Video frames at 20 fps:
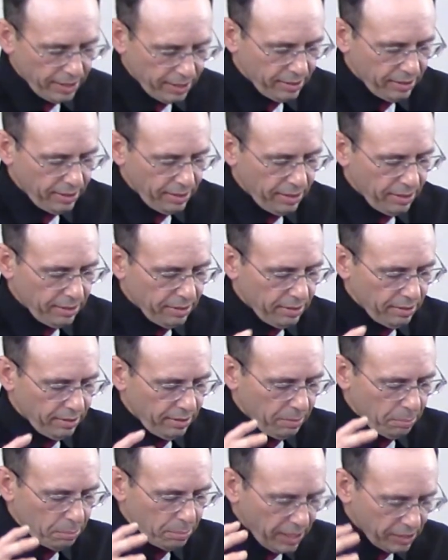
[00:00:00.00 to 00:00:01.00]

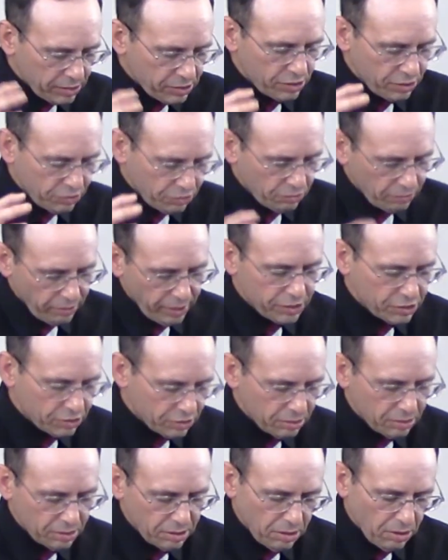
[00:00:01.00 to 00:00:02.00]
the best
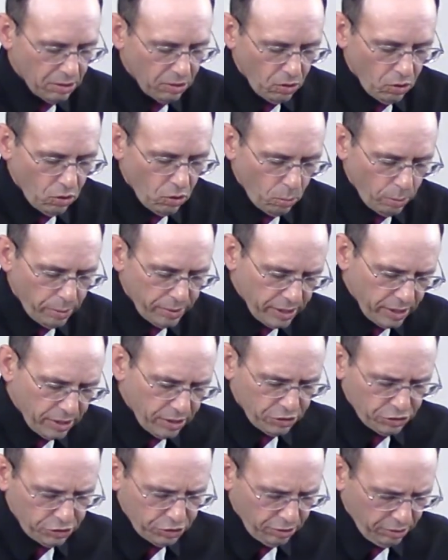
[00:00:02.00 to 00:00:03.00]
situation within the
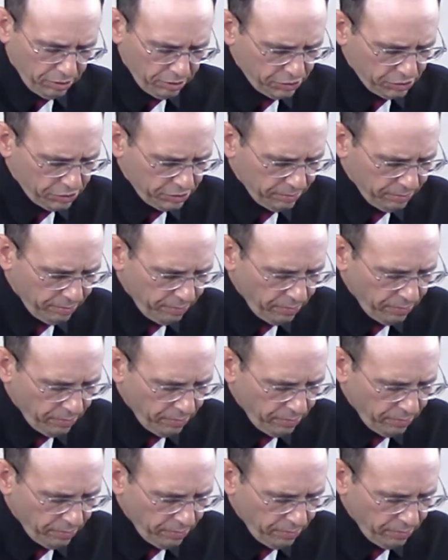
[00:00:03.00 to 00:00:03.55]
church.